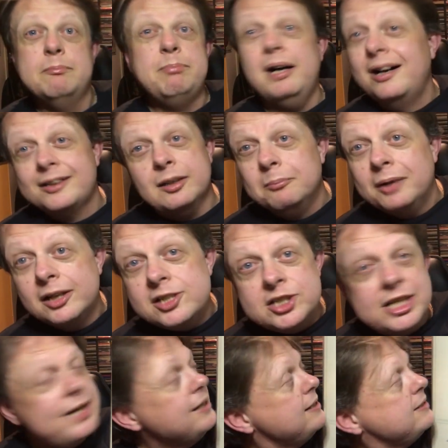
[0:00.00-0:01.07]
but I don't mind
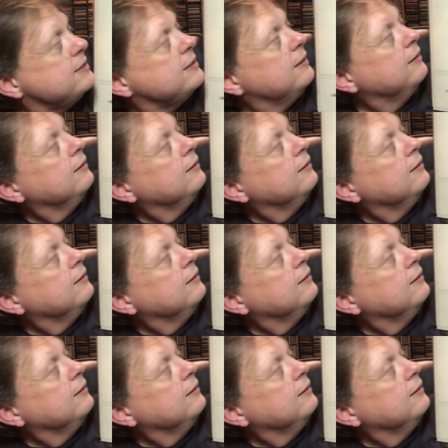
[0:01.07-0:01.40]
cheese.